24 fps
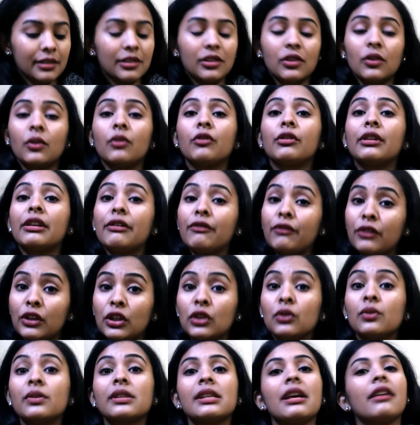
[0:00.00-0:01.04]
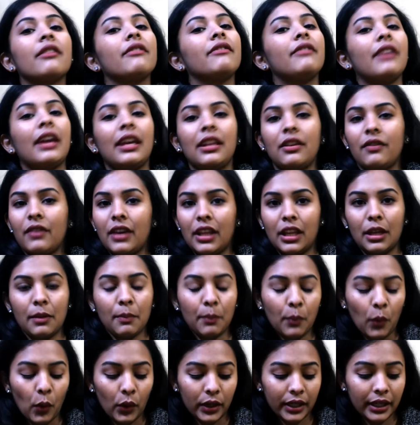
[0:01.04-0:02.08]
So reviews are very
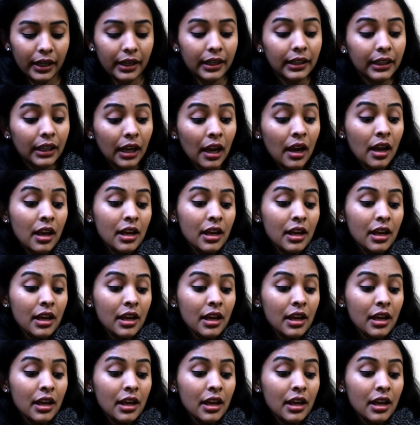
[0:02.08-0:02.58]
important.